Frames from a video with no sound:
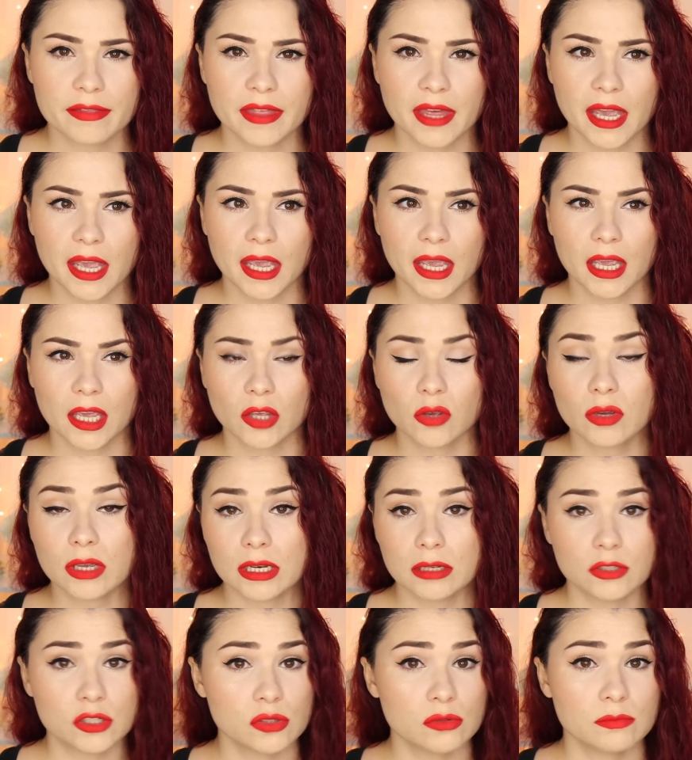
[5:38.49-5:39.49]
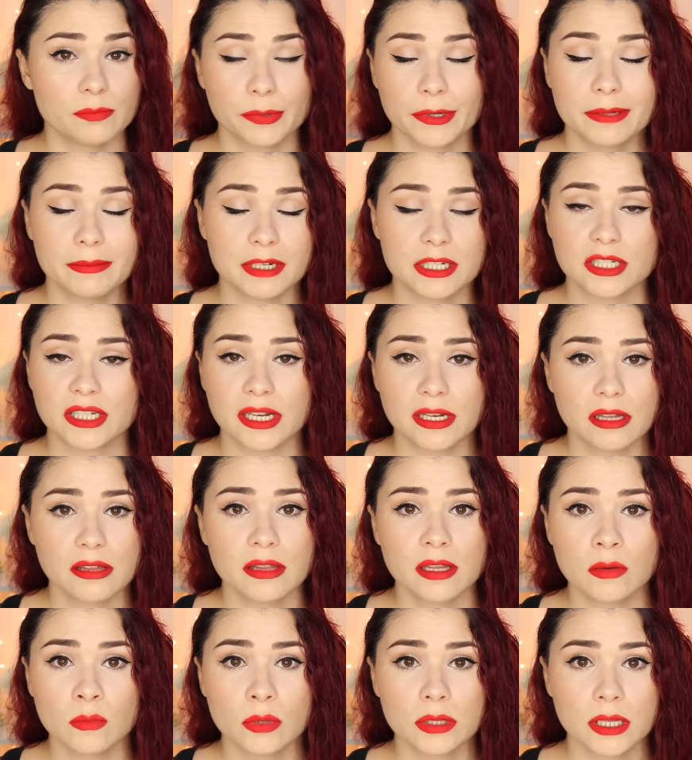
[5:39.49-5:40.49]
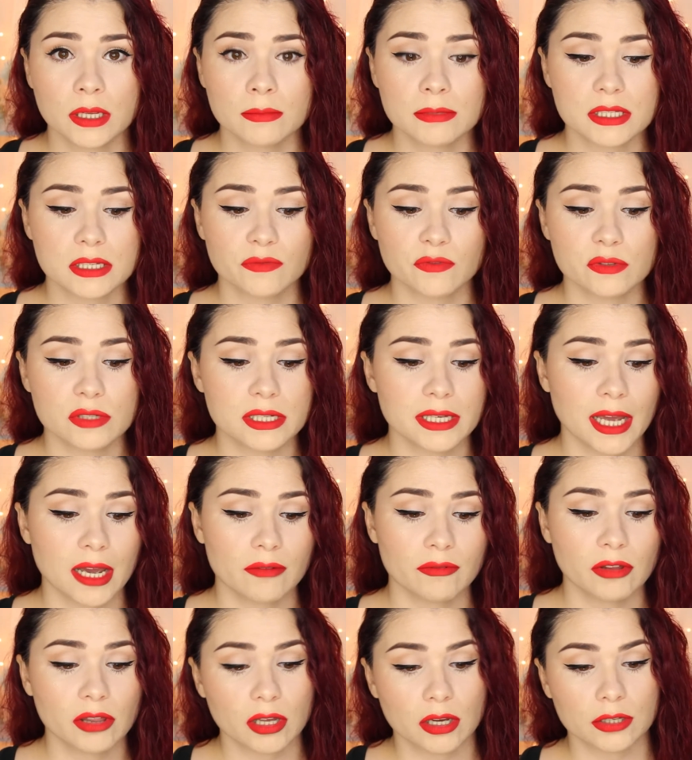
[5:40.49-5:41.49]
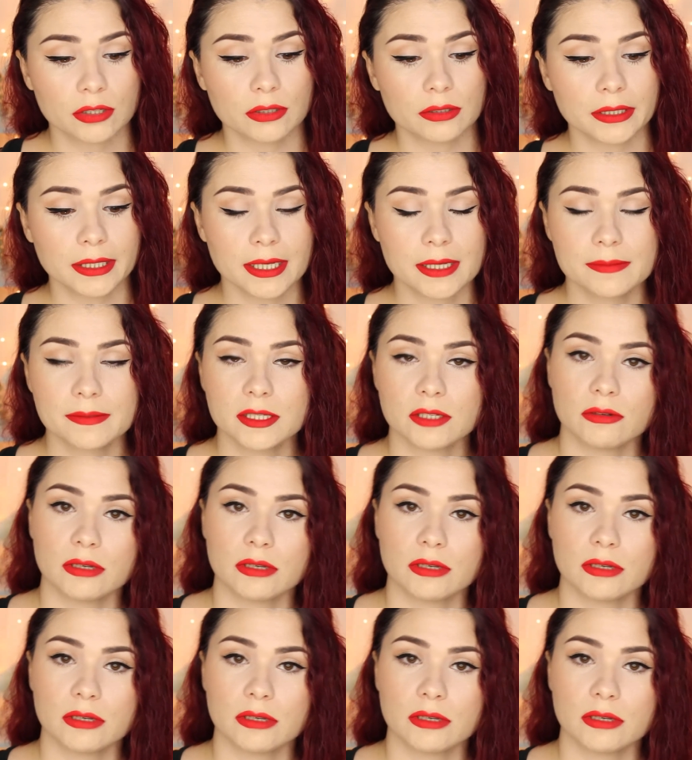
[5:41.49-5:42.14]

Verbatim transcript: they you can do pretty much anything with them as if you didn't have anything on your lips.